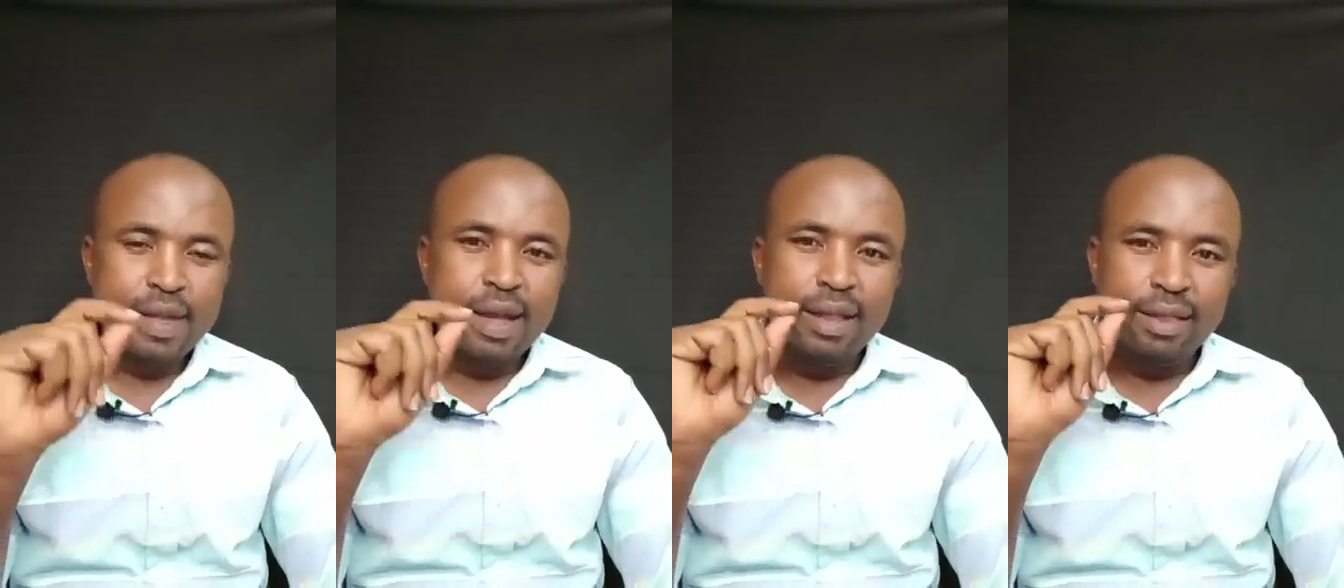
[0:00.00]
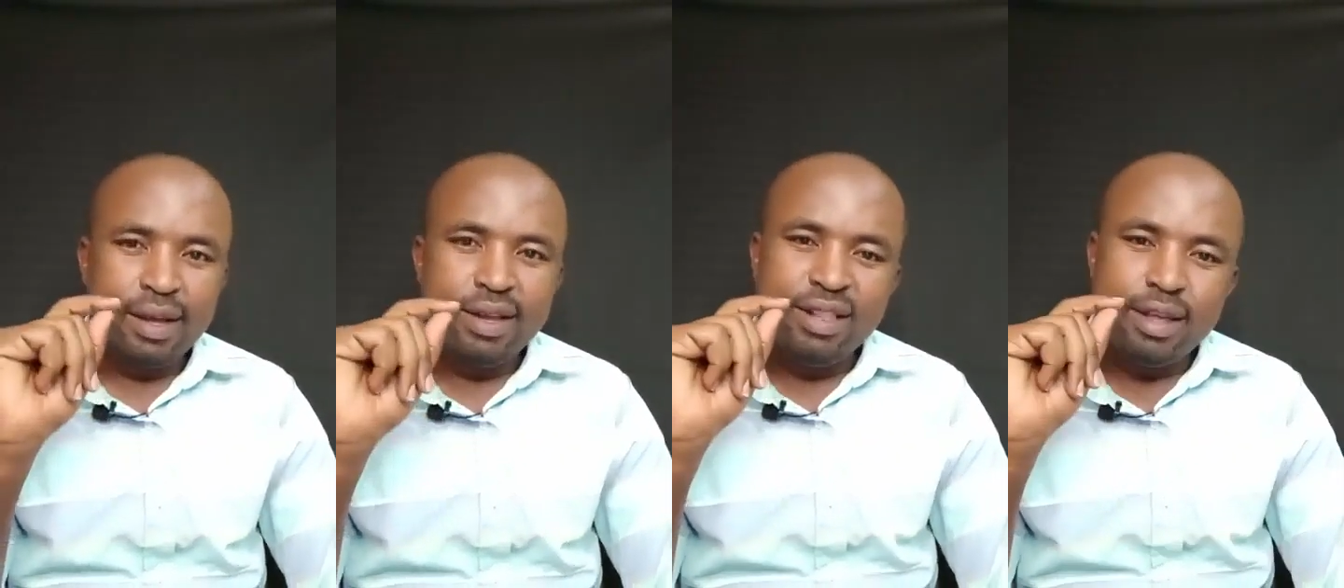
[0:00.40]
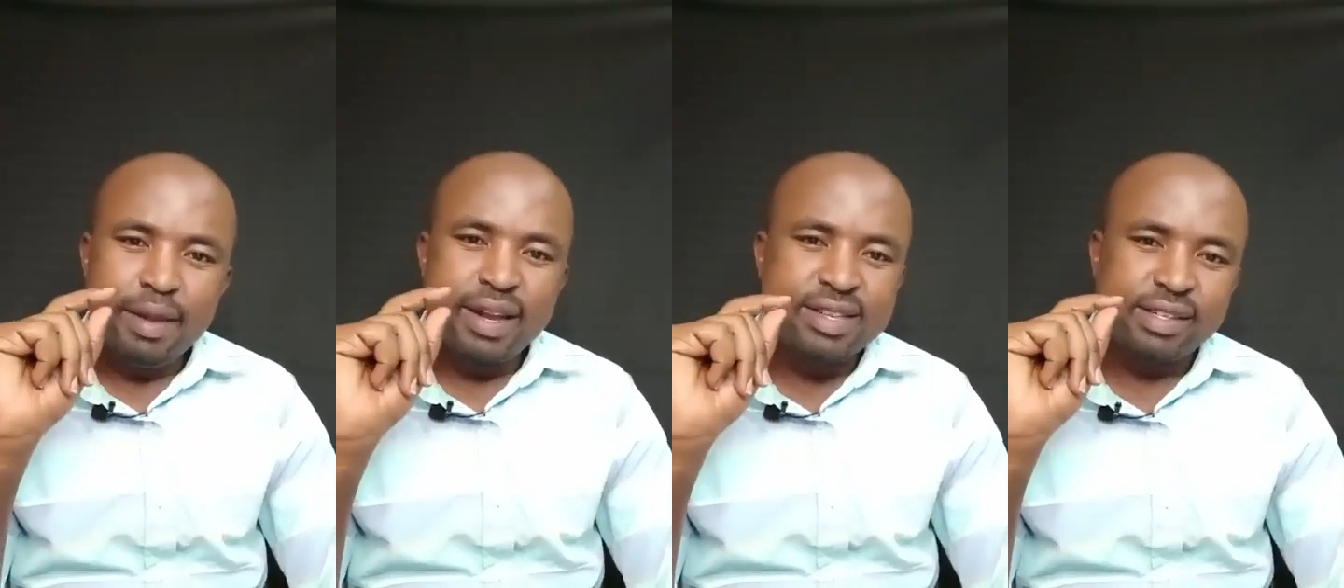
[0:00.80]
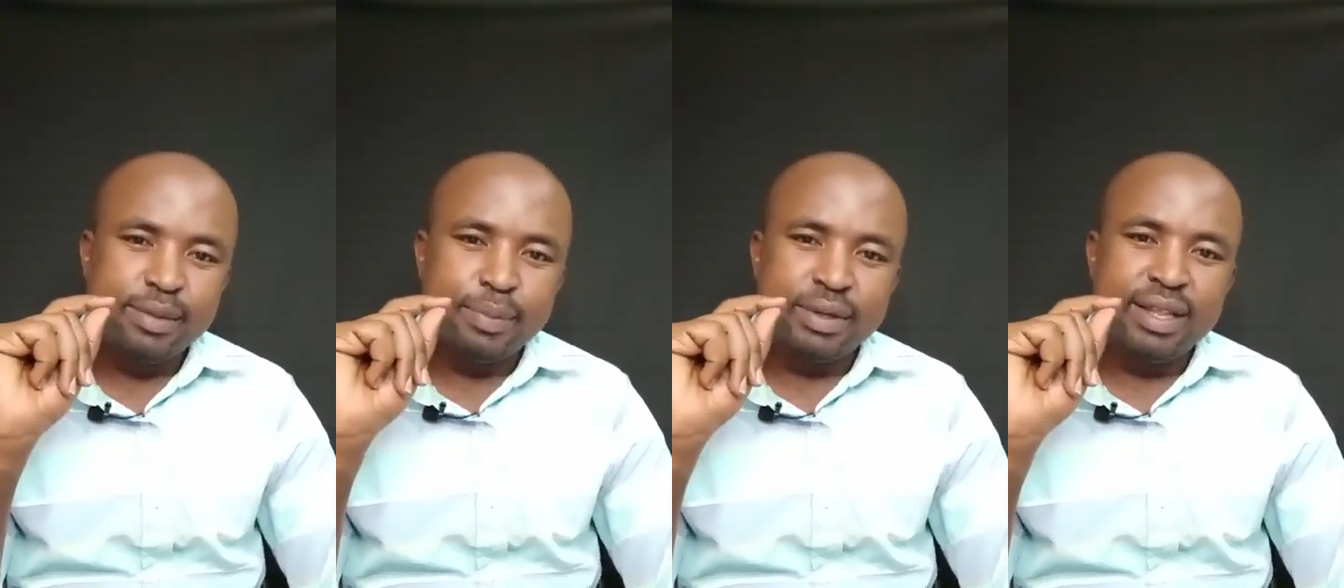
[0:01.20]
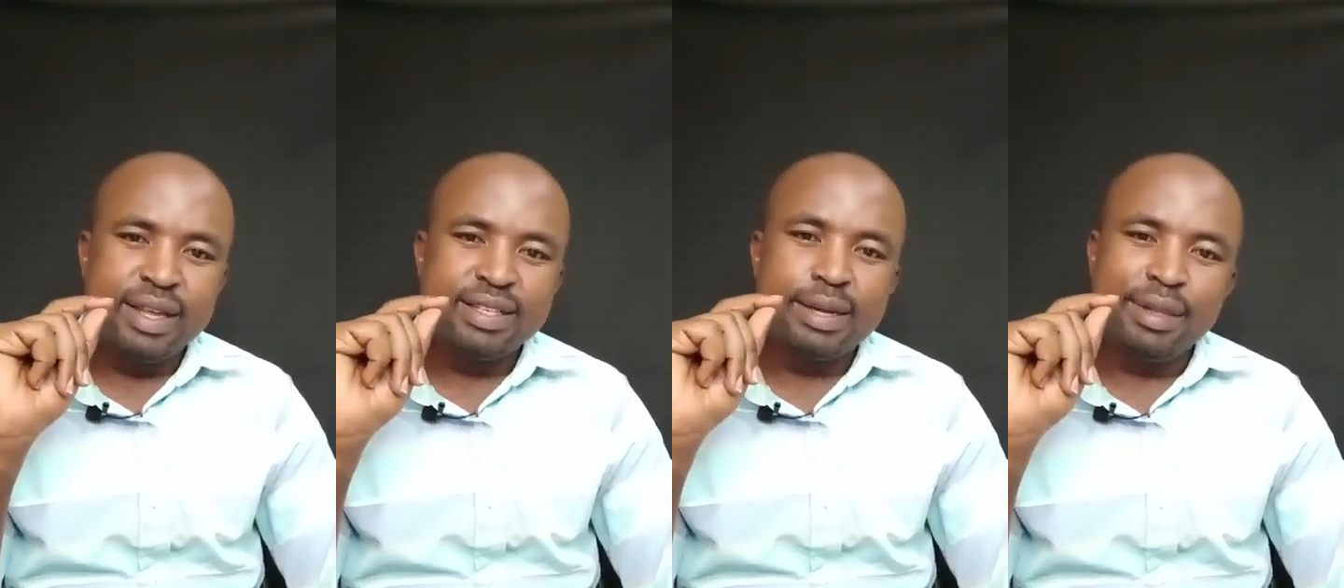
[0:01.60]
And then in the bidder's report, there's
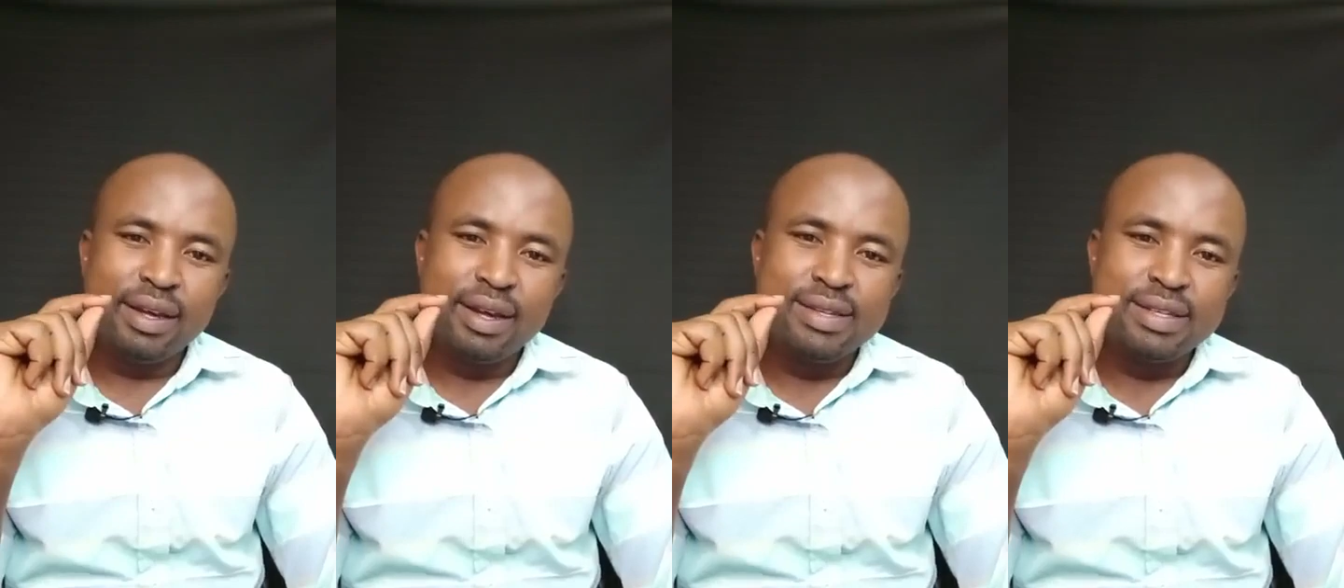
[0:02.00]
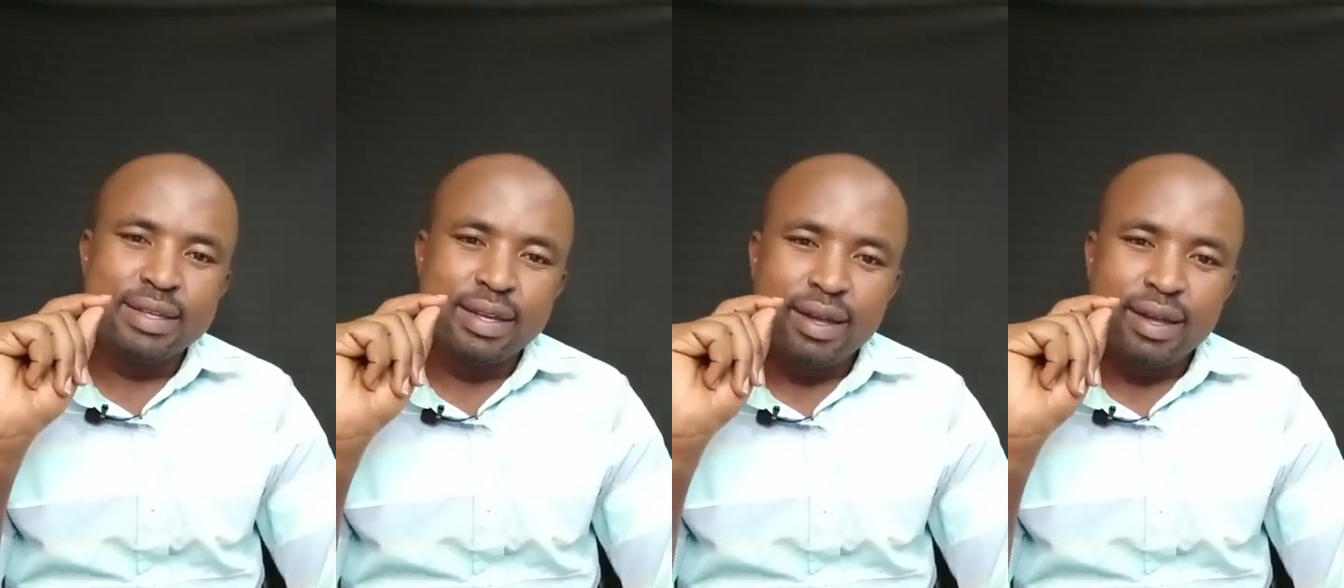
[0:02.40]
something else